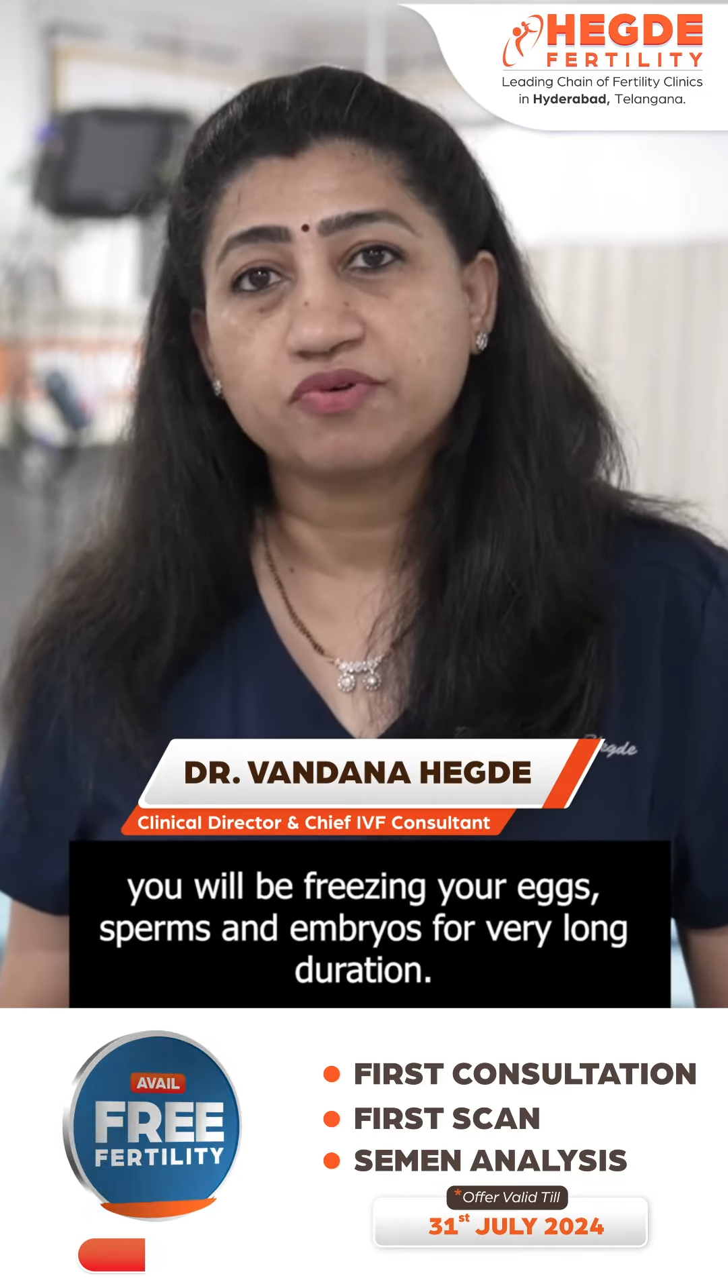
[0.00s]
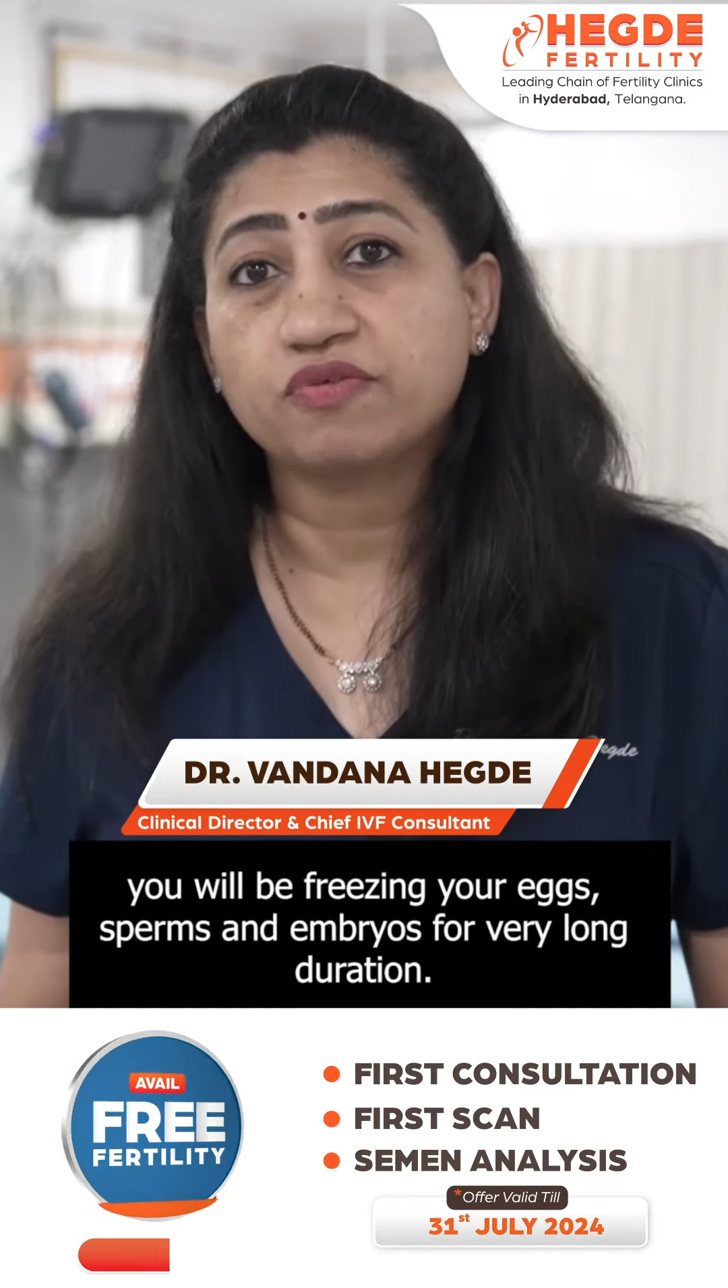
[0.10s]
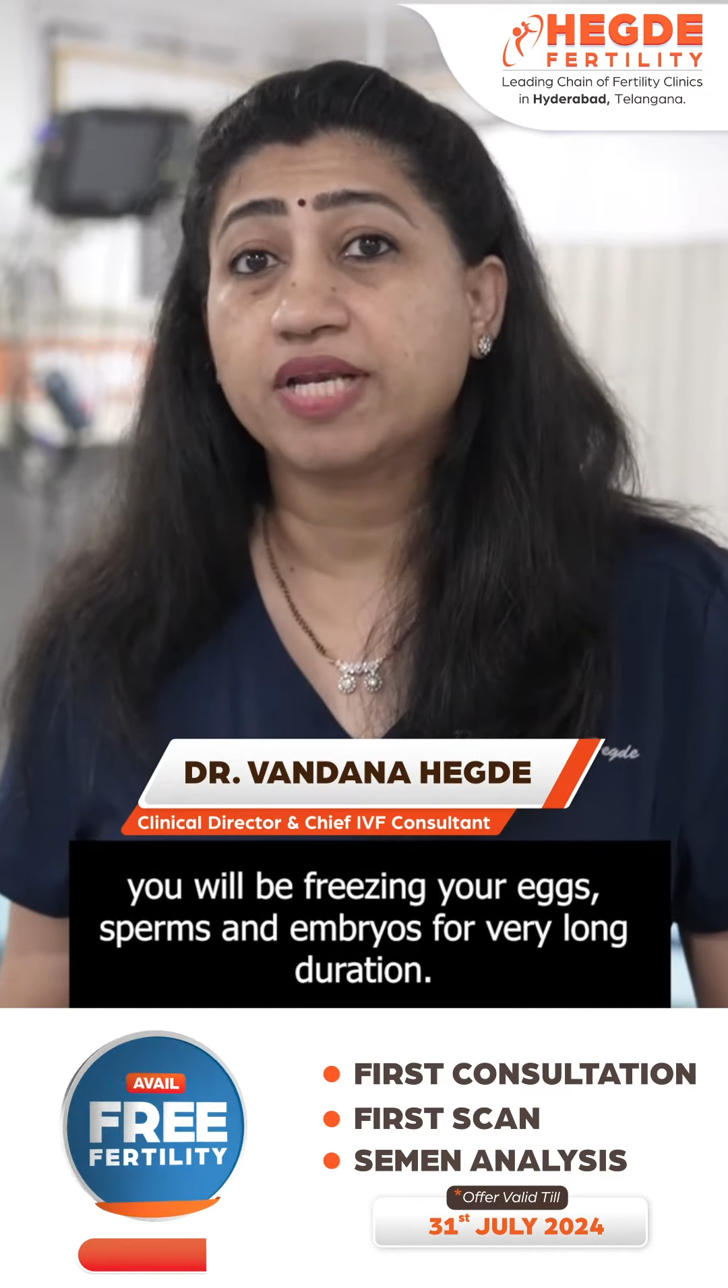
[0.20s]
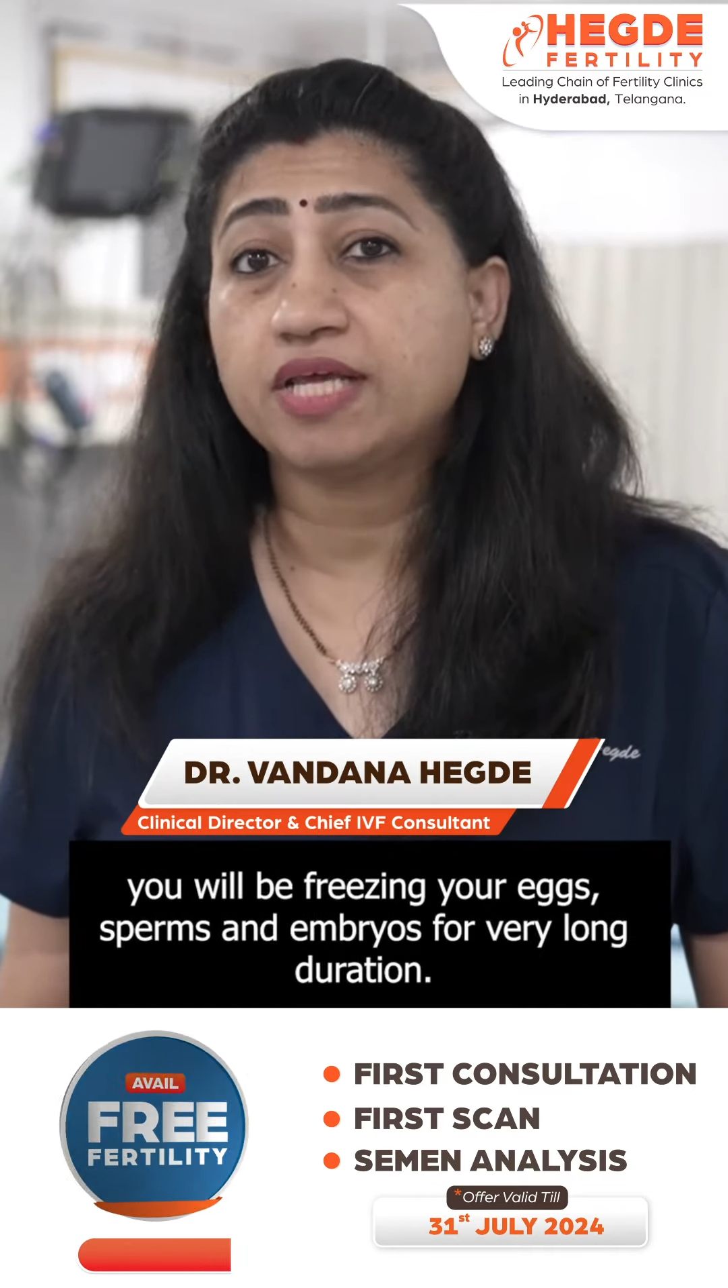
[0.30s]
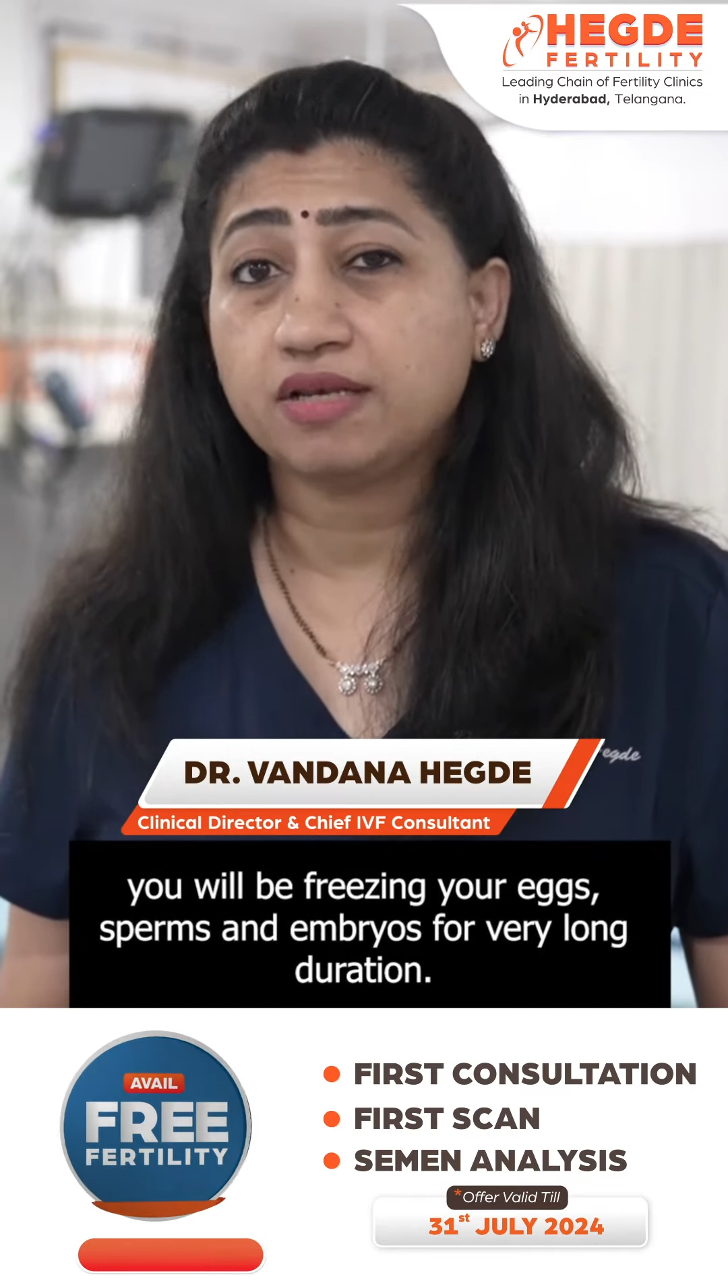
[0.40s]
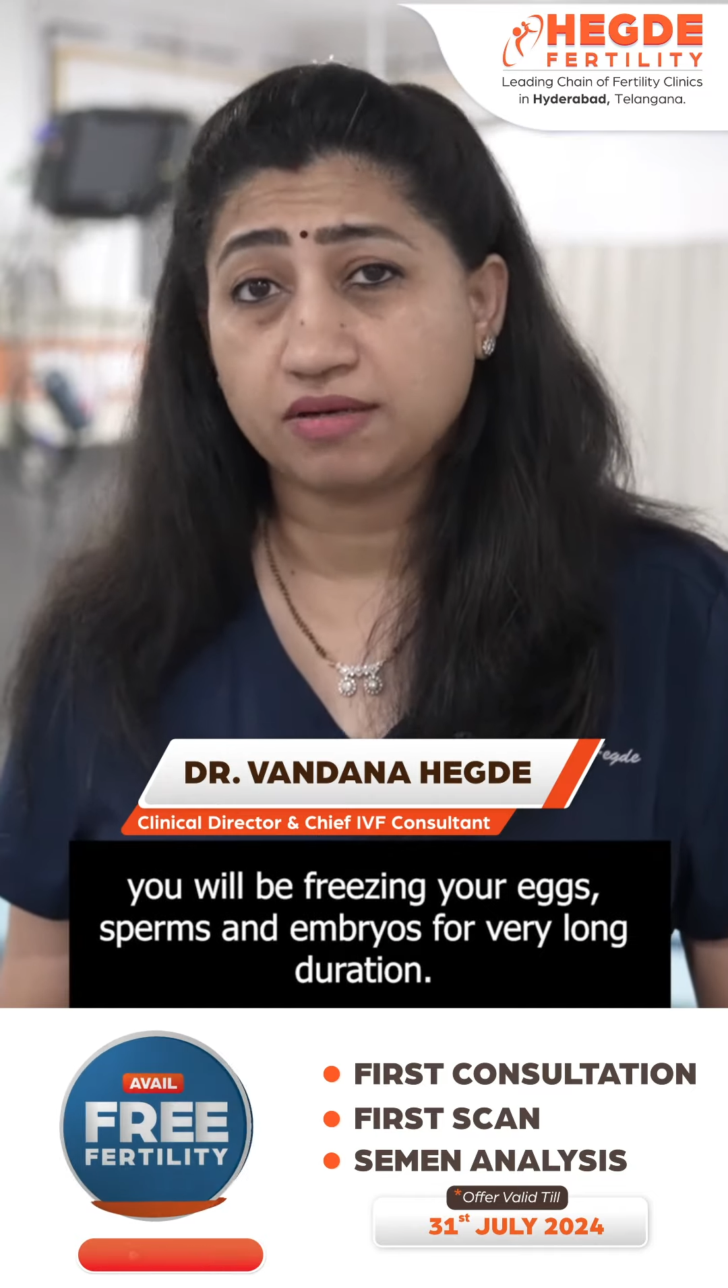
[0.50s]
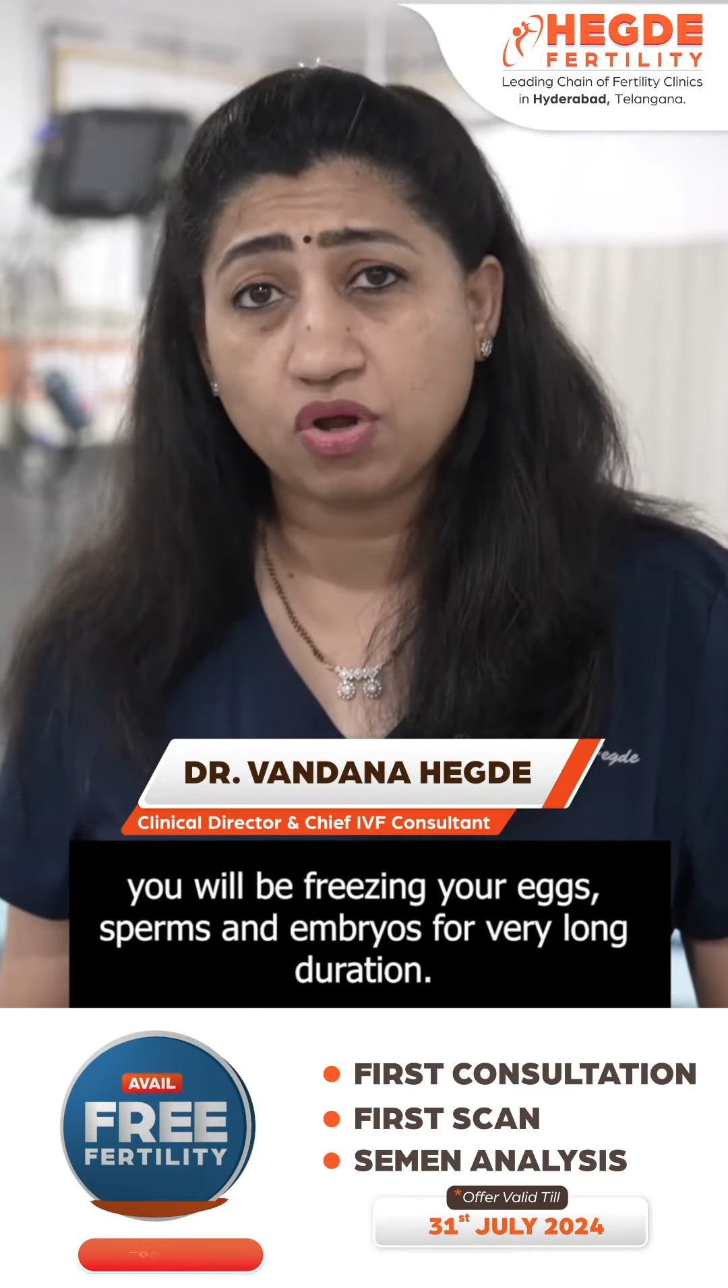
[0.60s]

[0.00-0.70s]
for very